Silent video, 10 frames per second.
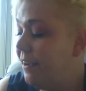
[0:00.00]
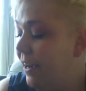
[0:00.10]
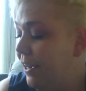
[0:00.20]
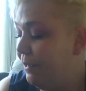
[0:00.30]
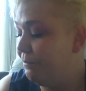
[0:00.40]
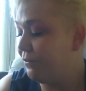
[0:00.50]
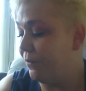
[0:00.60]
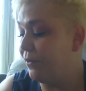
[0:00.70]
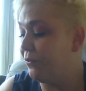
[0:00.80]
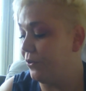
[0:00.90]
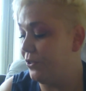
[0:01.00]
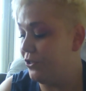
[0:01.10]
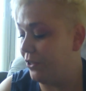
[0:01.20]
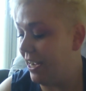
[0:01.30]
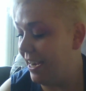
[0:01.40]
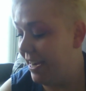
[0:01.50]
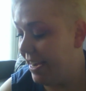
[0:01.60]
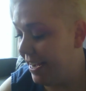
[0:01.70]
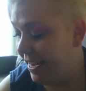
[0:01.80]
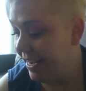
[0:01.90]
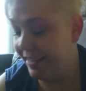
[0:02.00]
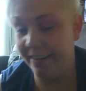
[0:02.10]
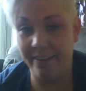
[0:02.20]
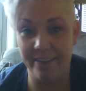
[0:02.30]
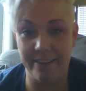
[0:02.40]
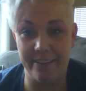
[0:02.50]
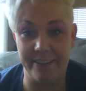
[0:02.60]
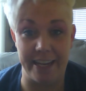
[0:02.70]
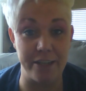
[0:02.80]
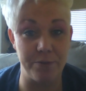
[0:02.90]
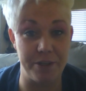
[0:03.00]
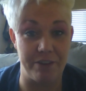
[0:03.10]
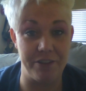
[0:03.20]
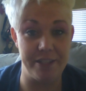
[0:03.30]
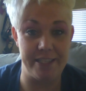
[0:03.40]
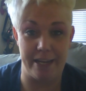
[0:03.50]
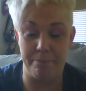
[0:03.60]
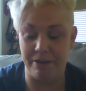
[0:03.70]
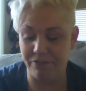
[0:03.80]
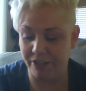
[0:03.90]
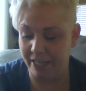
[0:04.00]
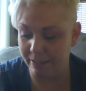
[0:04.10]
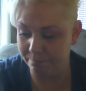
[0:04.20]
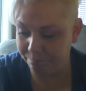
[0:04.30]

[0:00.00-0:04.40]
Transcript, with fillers: um, from the 4th of July, and things were never the same after that.